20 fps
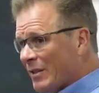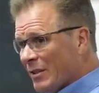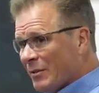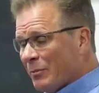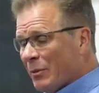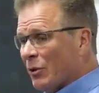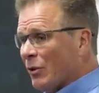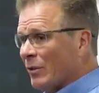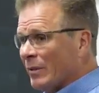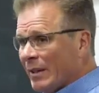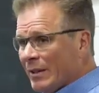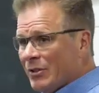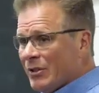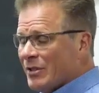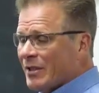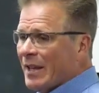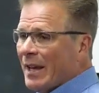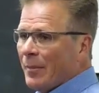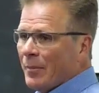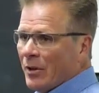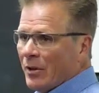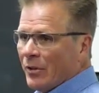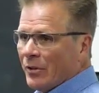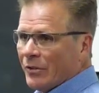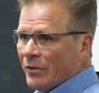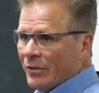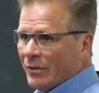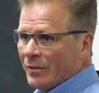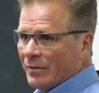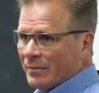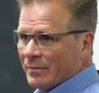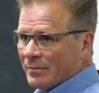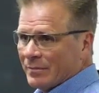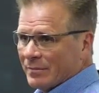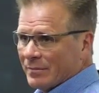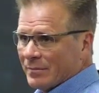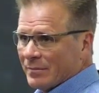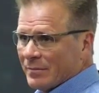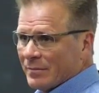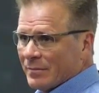isn't purely just chemicals.
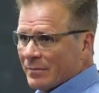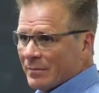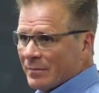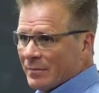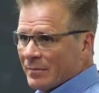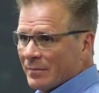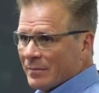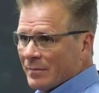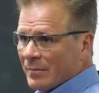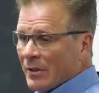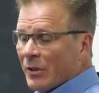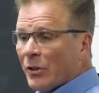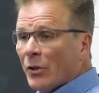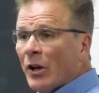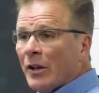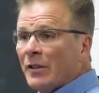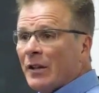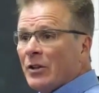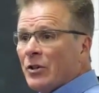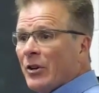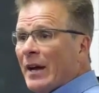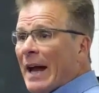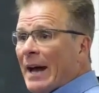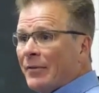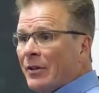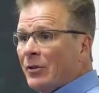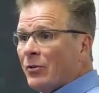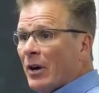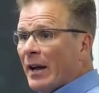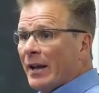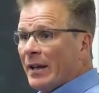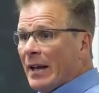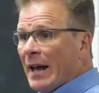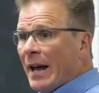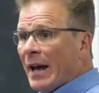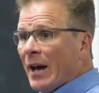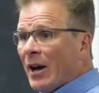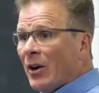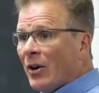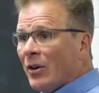The thought that you're having right
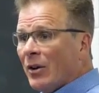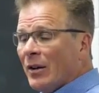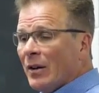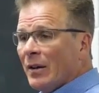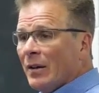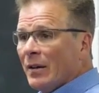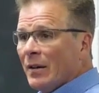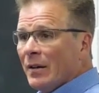now